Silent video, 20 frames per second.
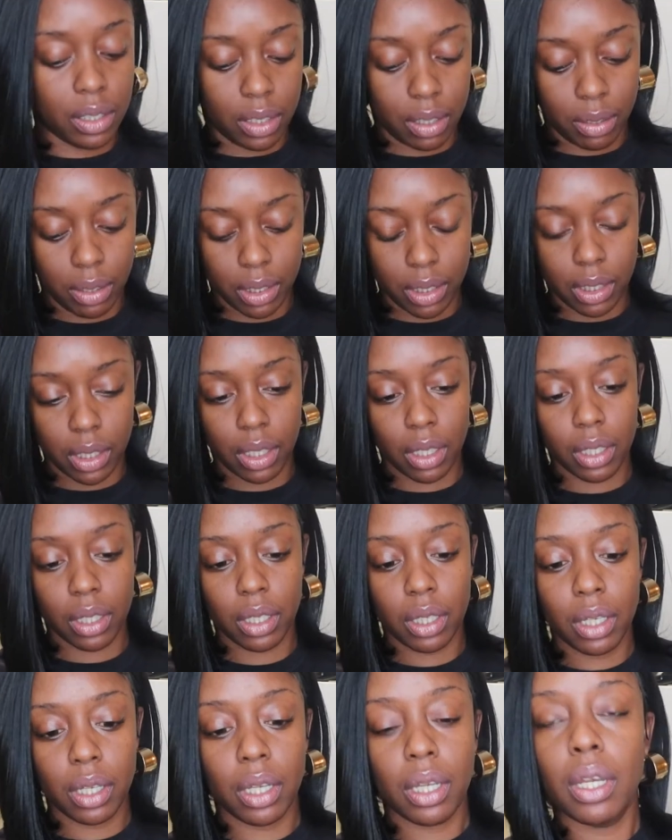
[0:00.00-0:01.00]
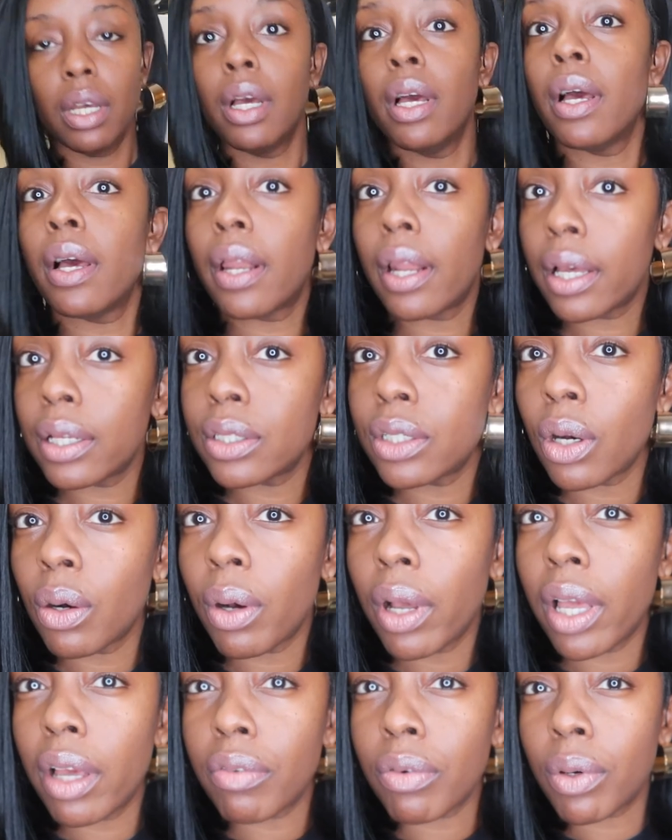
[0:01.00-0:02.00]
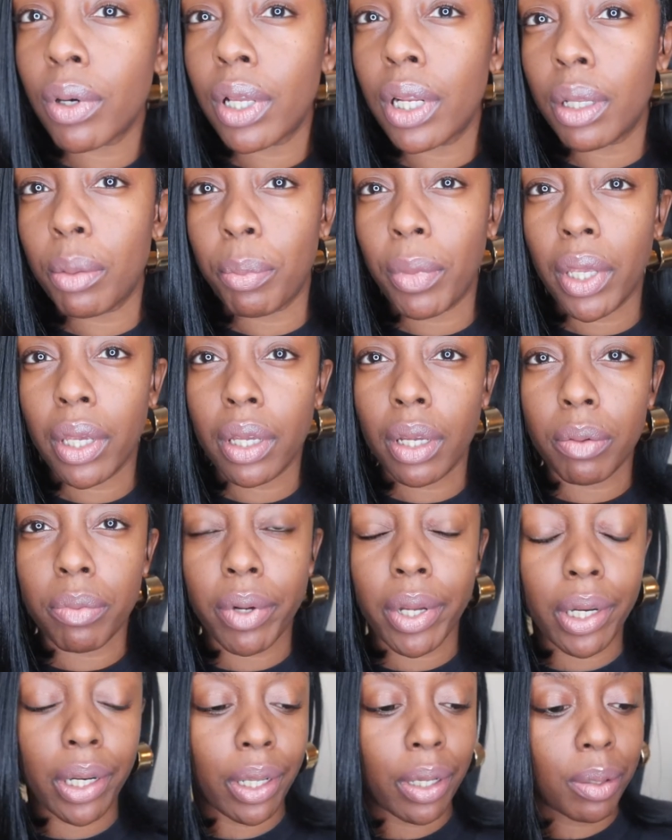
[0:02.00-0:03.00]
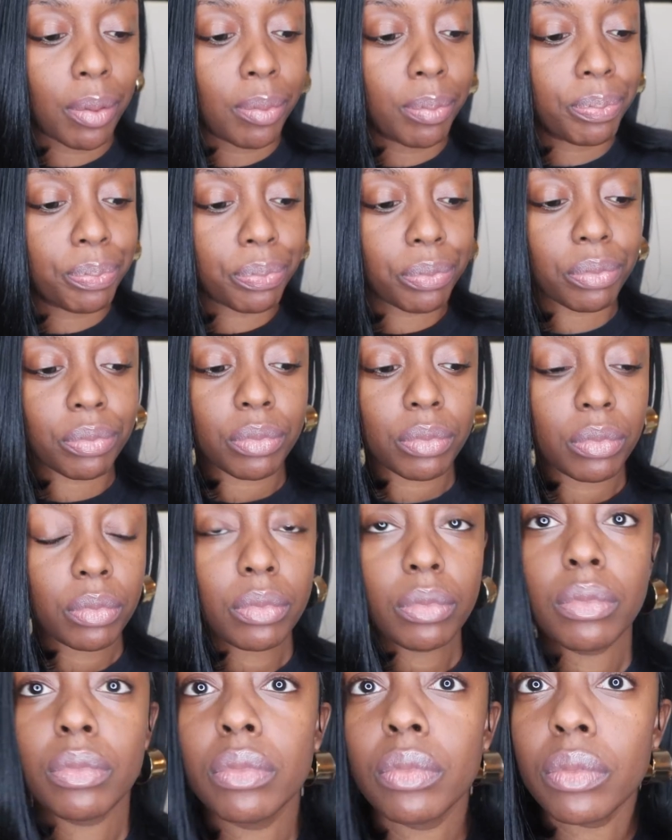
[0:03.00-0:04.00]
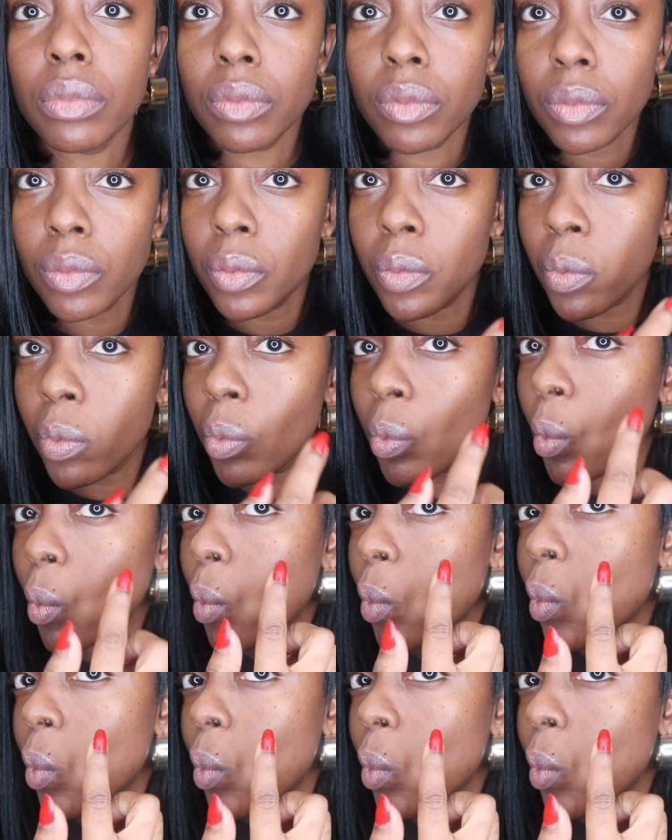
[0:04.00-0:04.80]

let me see. And I don't have on any makeup right now. Hold